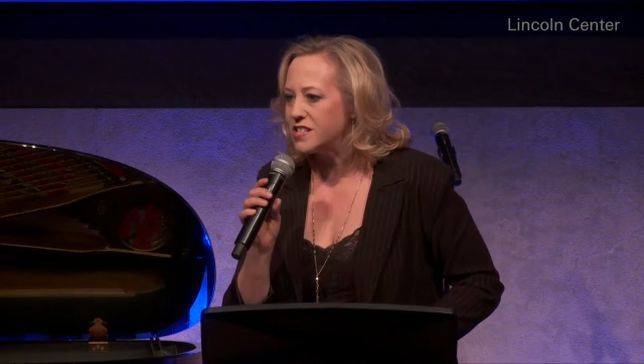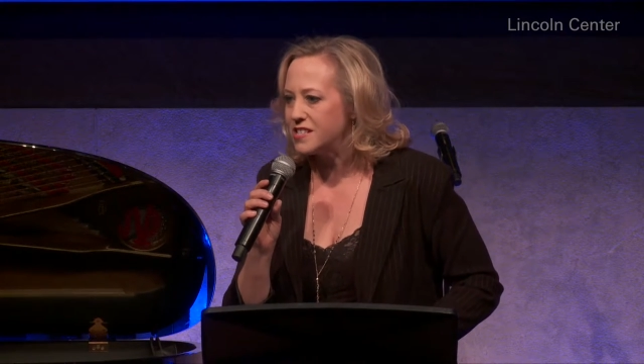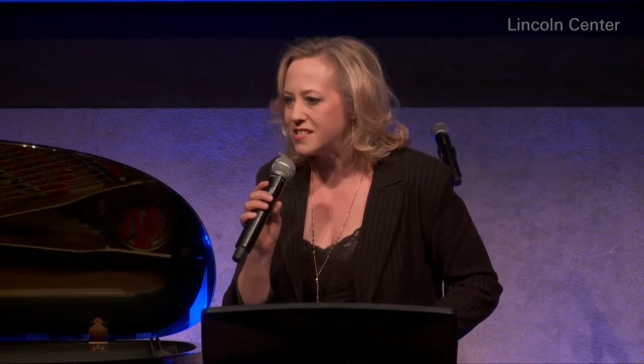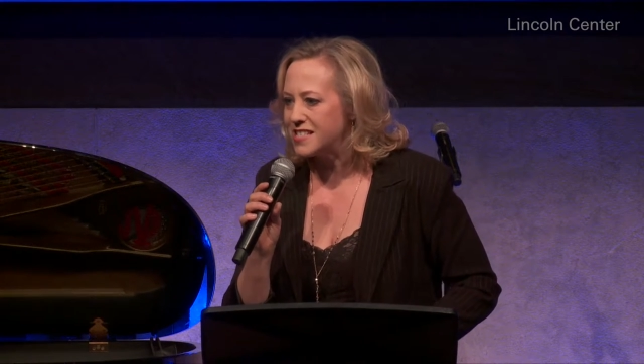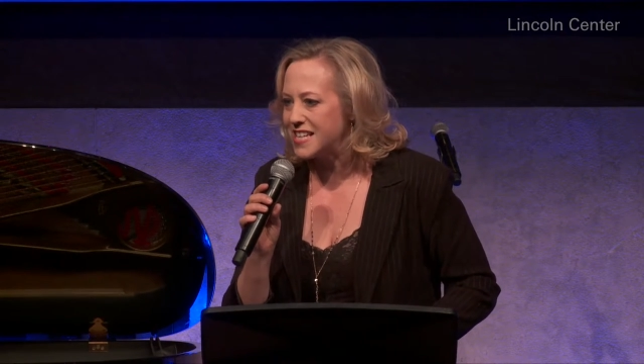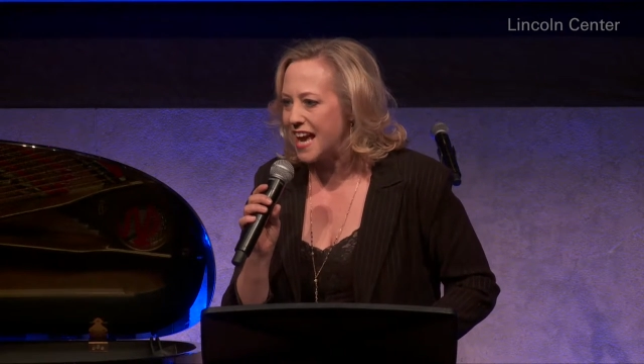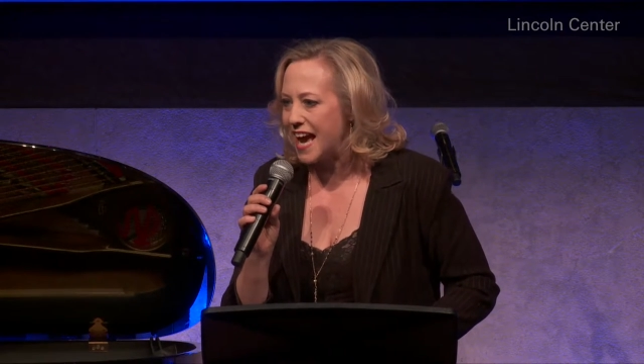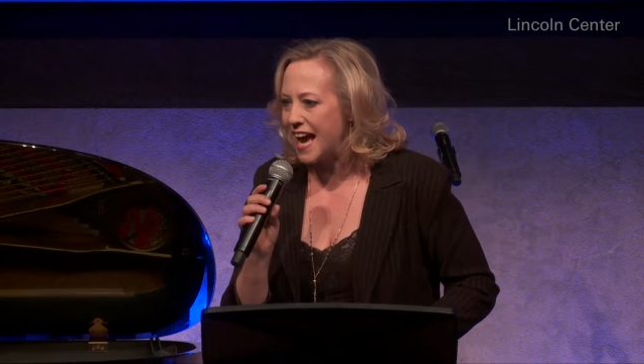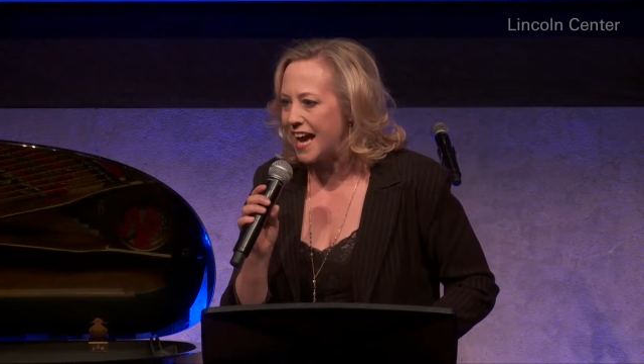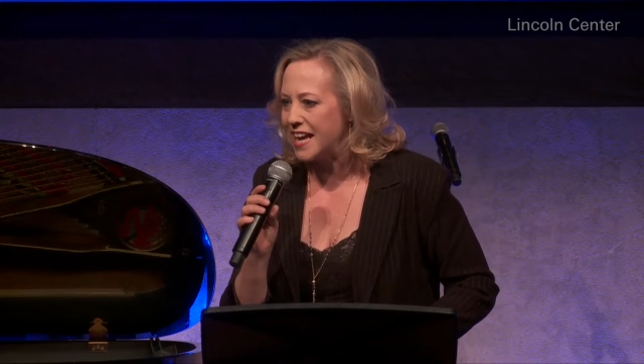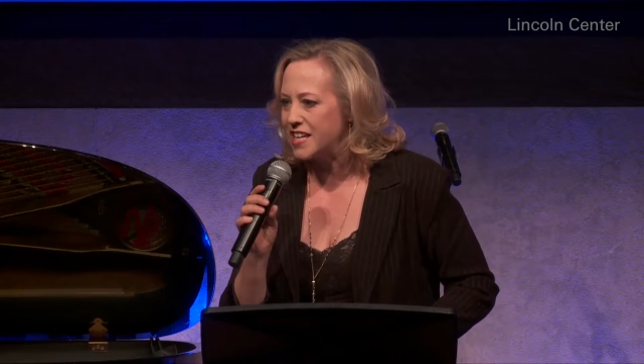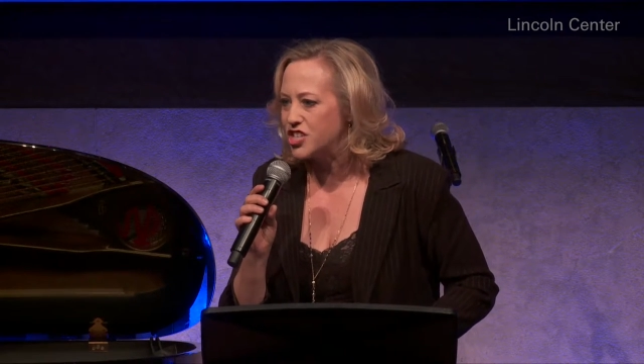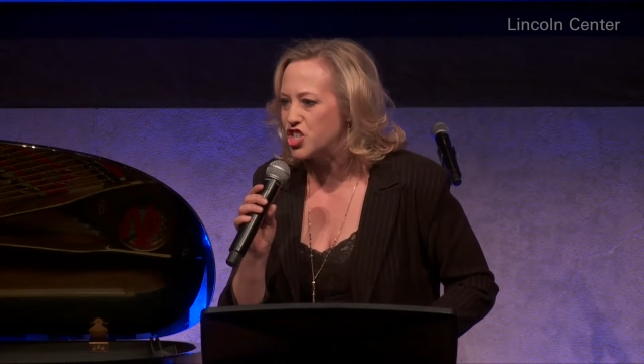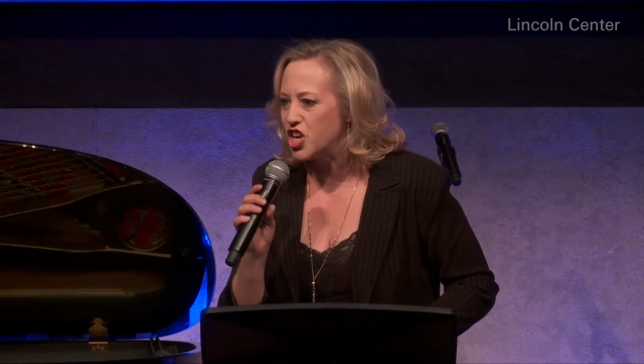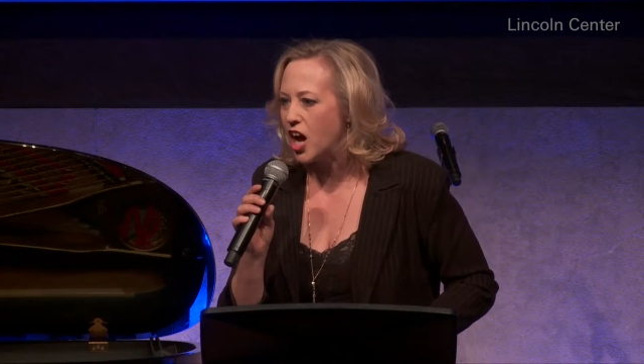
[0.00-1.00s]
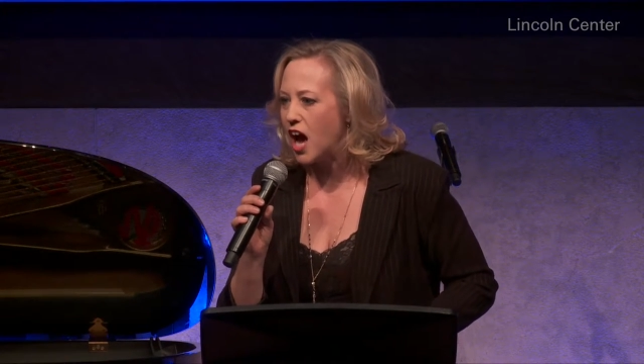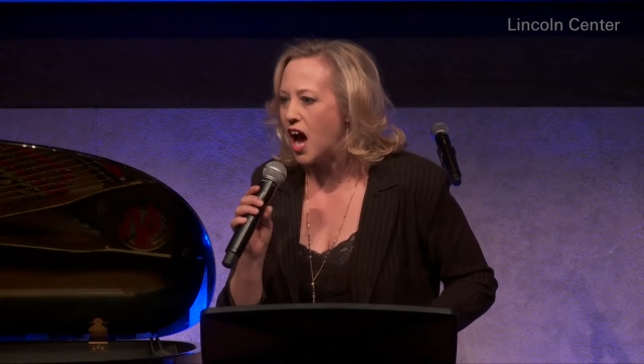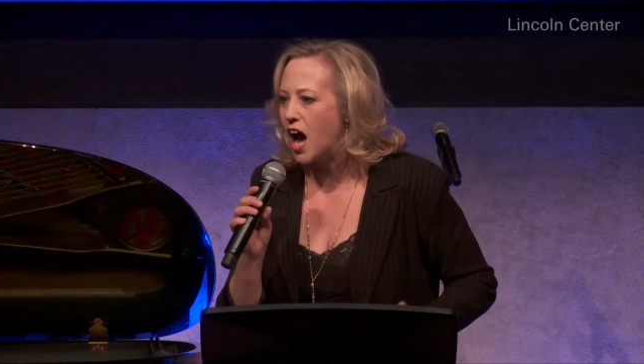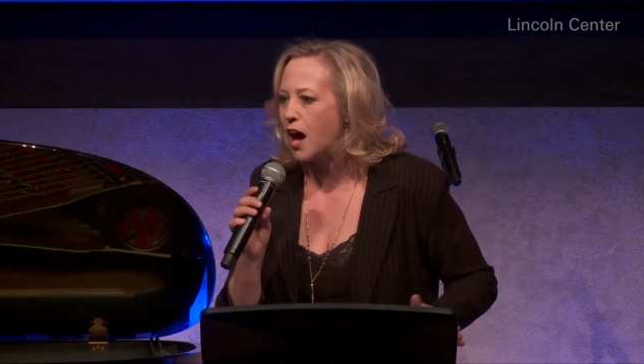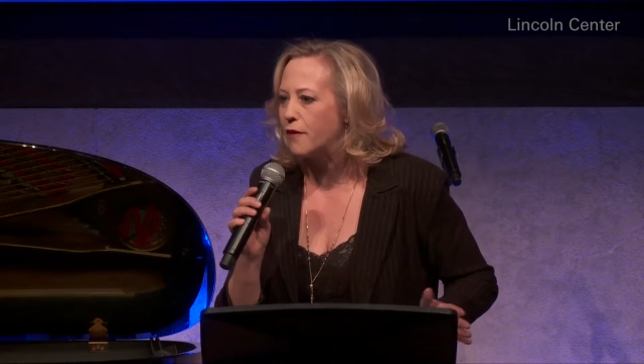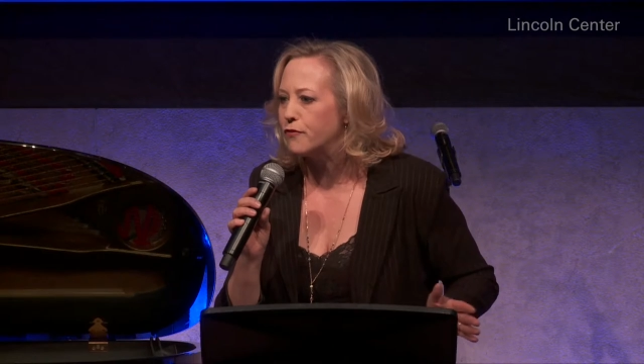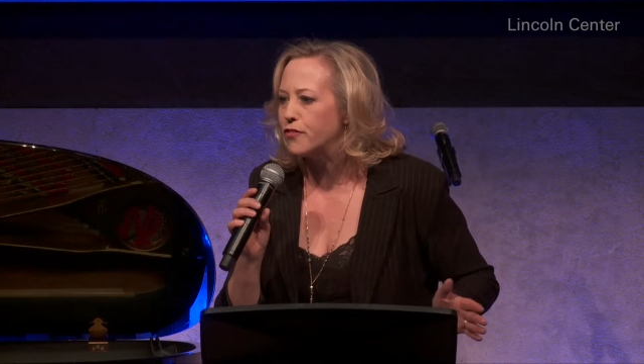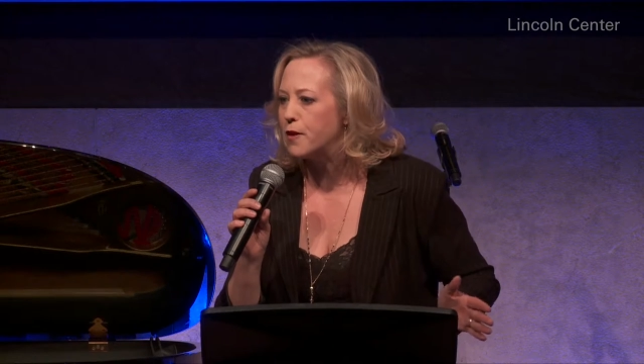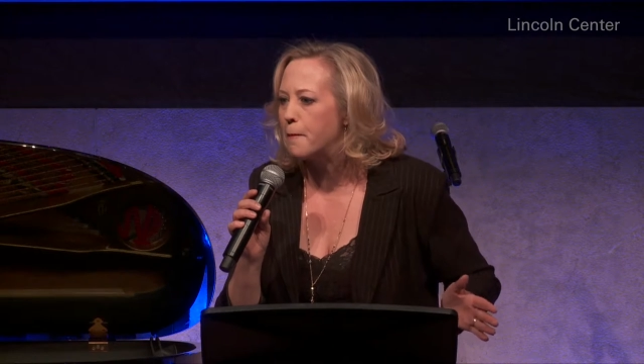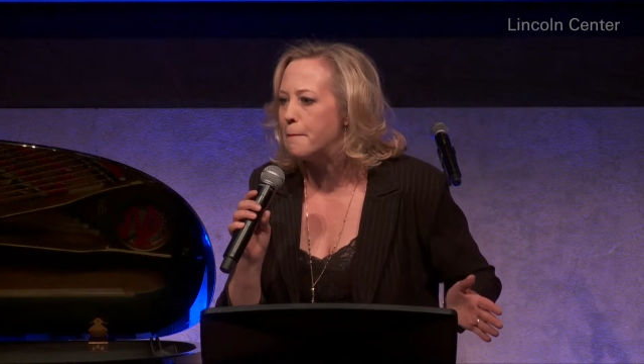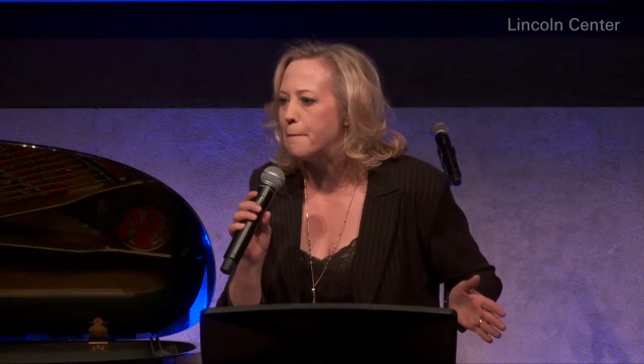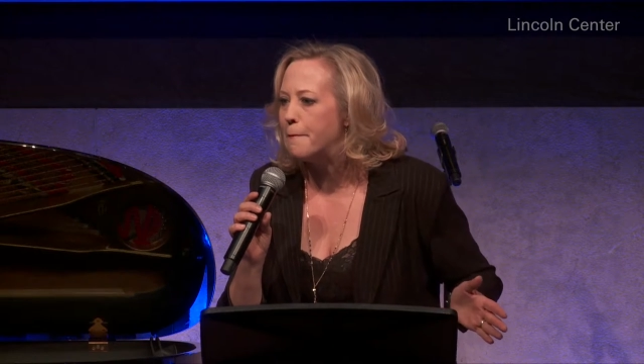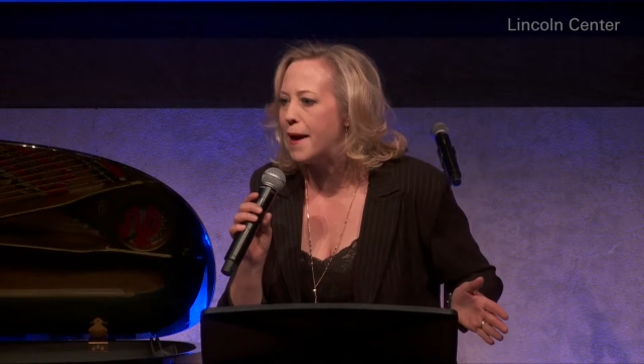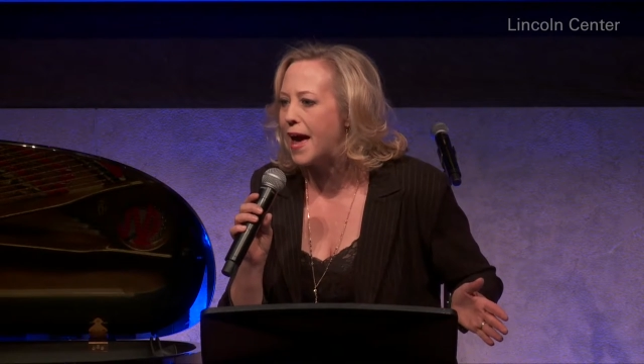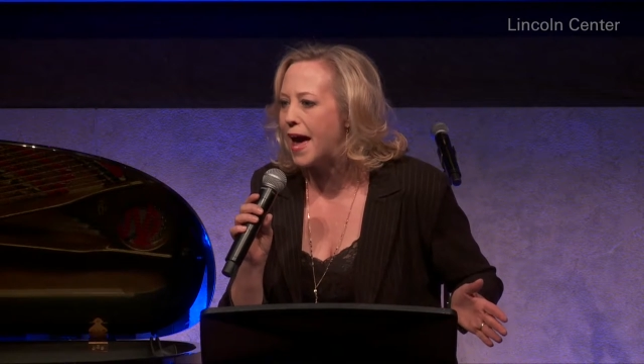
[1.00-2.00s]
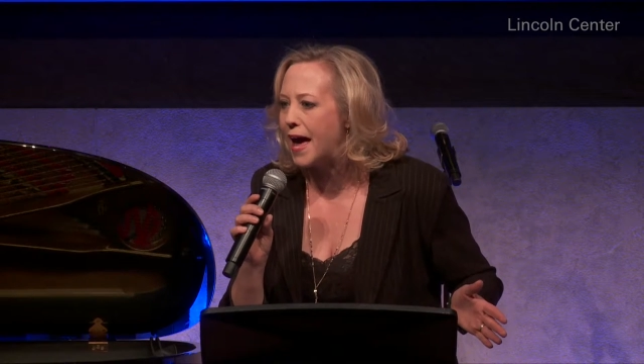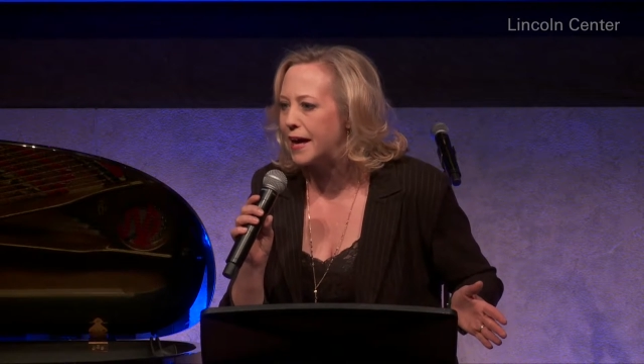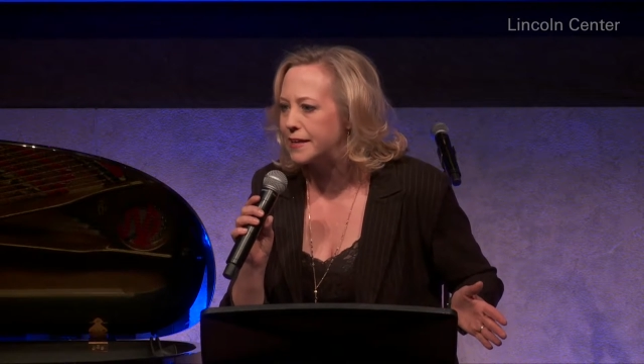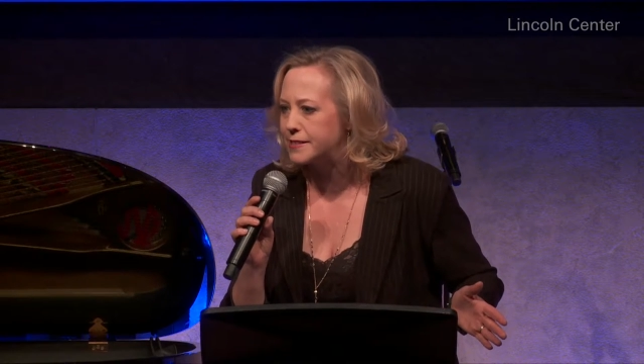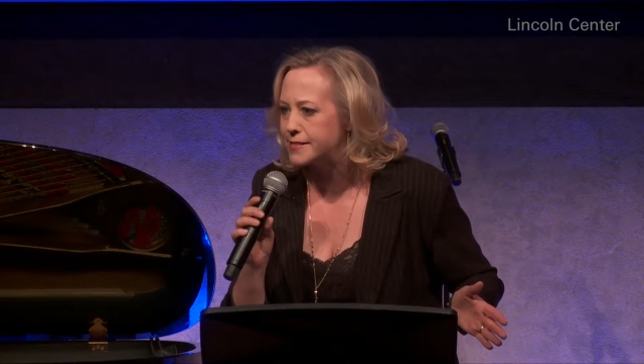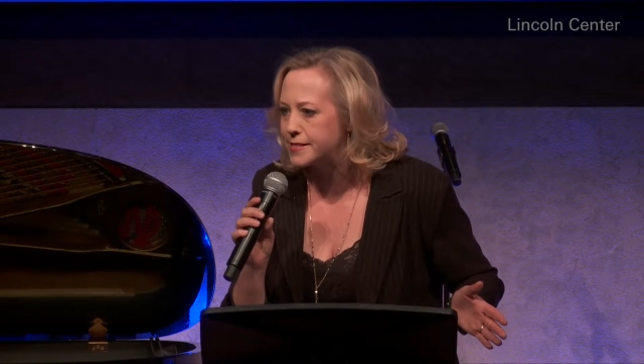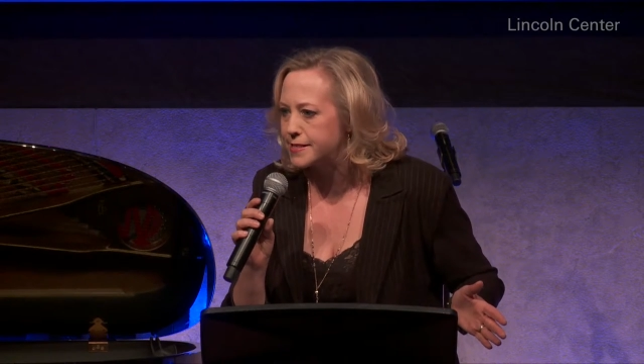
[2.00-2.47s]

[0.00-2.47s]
stage of the Met.